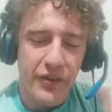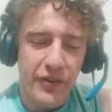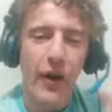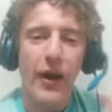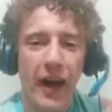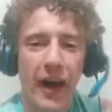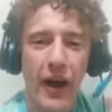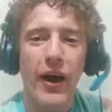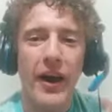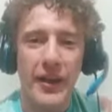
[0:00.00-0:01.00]

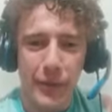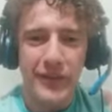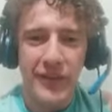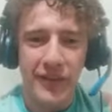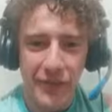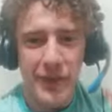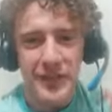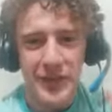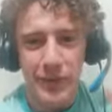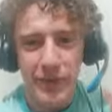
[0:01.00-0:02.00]
Al Quinta. That's what he
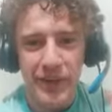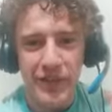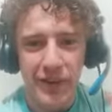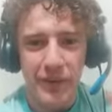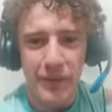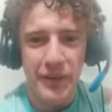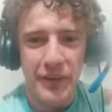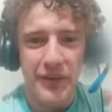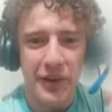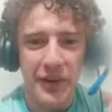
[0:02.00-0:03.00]
did with his
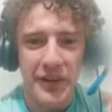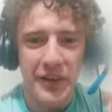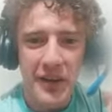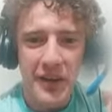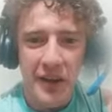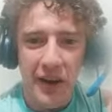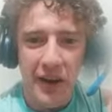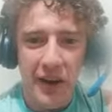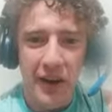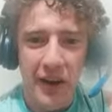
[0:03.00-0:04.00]
money.
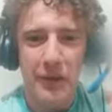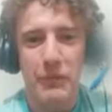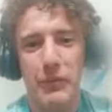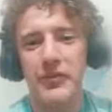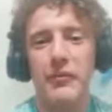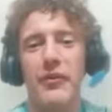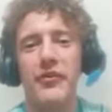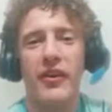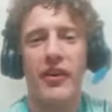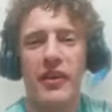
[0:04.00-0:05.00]
Was
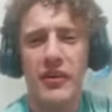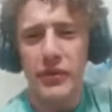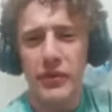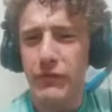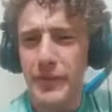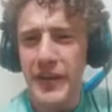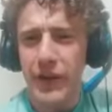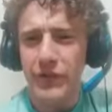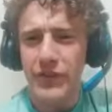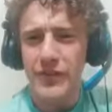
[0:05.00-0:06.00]
it flipping
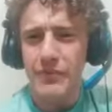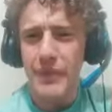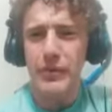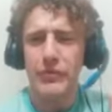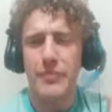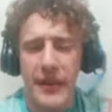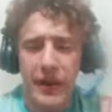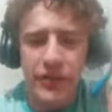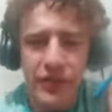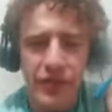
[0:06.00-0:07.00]
houses? Maybe it was flipping
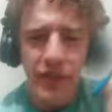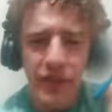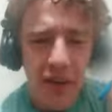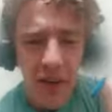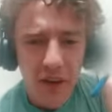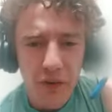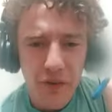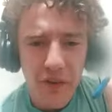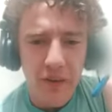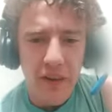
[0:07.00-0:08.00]
houses. Or
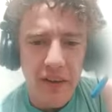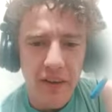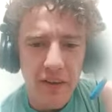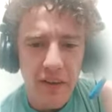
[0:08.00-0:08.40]
something like that.